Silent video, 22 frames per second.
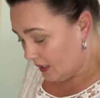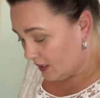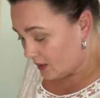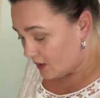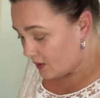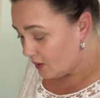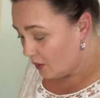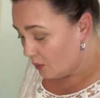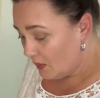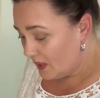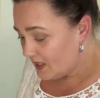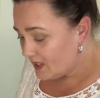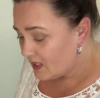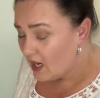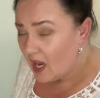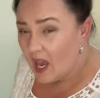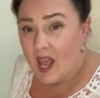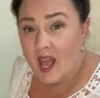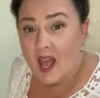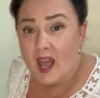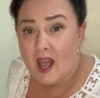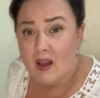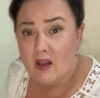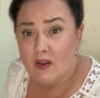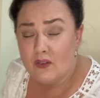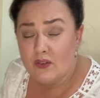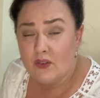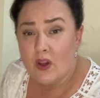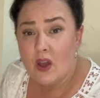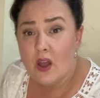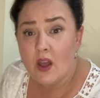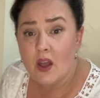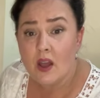So once I have
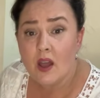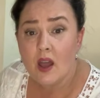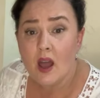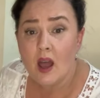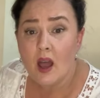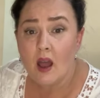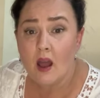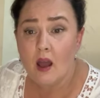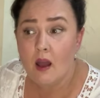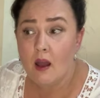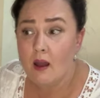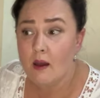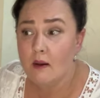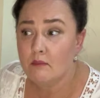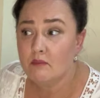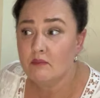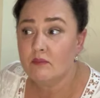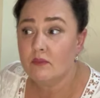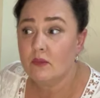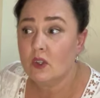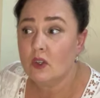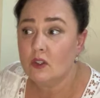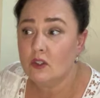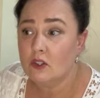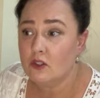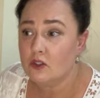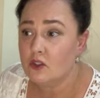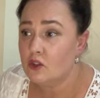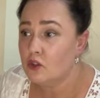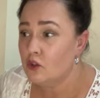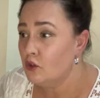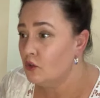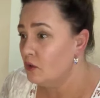gone
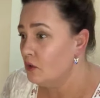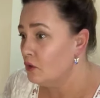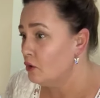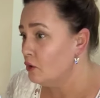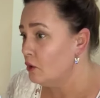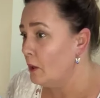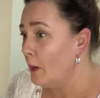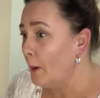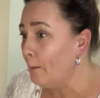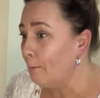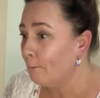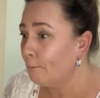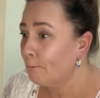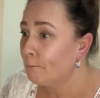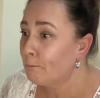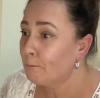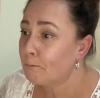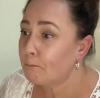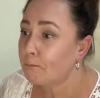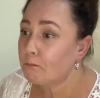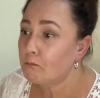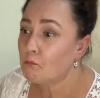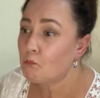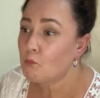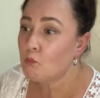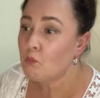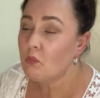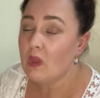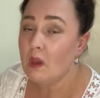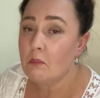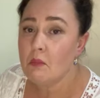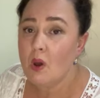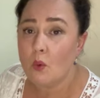onto
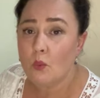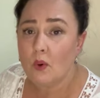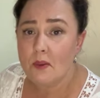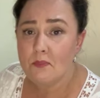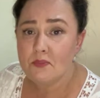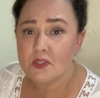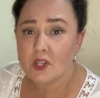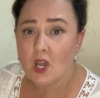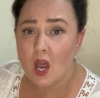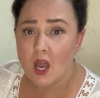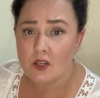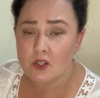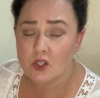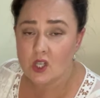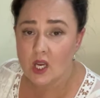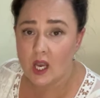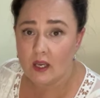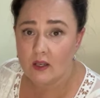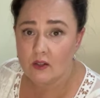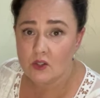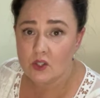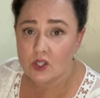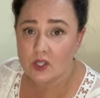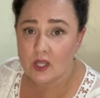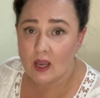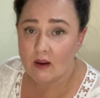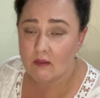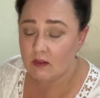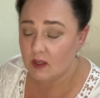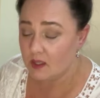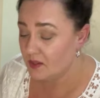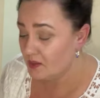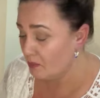my website and changed that
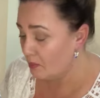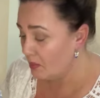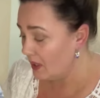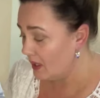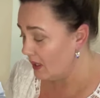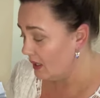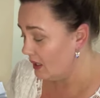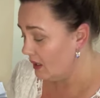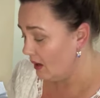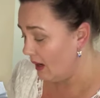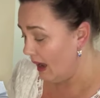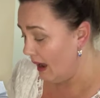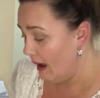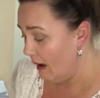recipe,